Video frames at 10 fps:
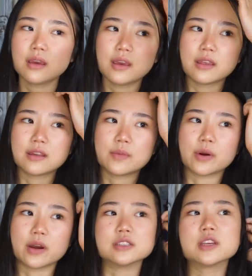in that
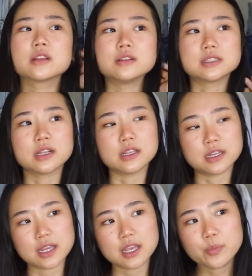project until
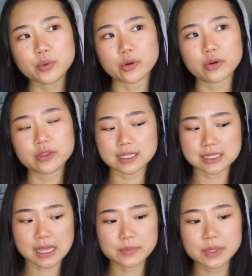in April they
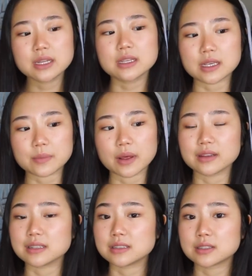sent me an email
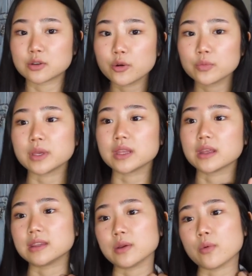and they told me
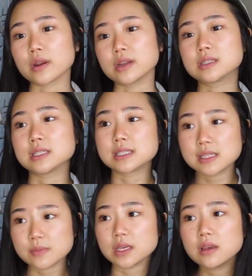that they wanted to
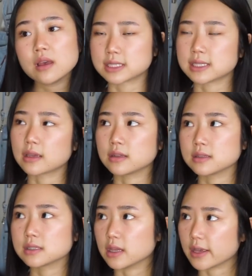see me a
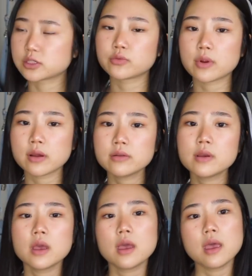second selection
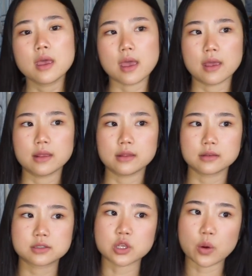round.
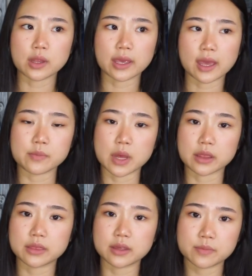And so like I
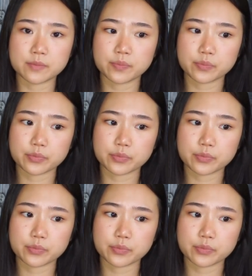met them